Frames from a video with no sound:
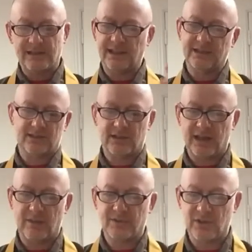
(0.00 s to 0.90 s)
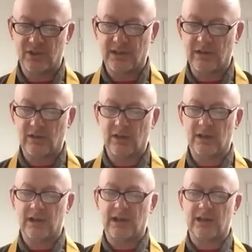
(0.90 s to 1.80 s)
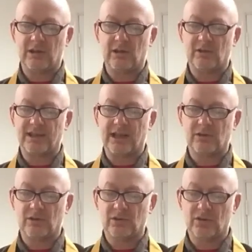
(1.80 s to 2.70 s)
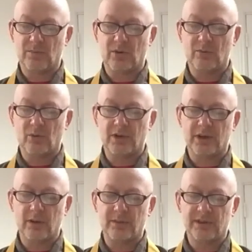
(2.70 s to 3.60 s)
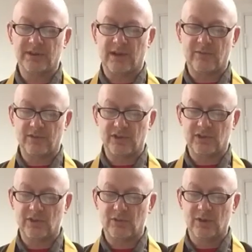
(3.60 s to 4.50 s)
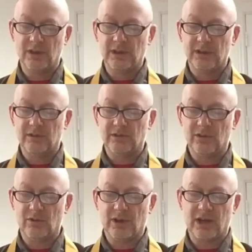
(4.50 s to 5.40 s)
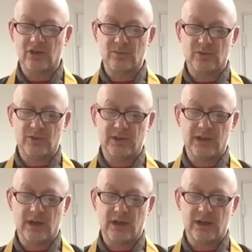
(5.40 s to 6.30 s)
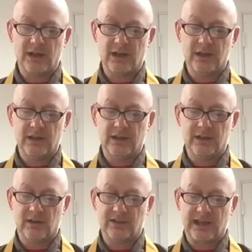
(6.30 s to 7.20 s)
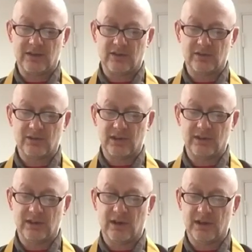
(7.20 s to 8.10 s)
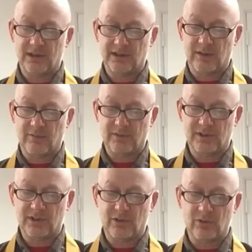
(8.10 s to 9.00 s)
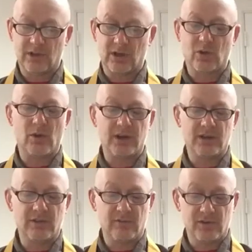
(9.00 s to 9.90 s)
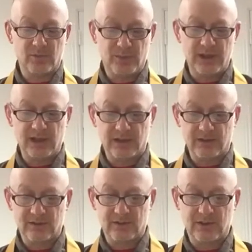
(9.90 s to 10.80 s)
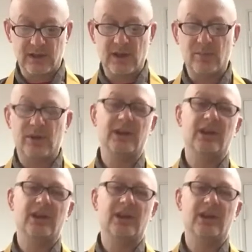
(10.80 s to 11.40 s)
he says, today I'm sitting in Los Altos, tomorrow morning I'll be in San Francisco. There's no connection between the I in Los Altos and the I in San Francisco. They are quite different beings, but in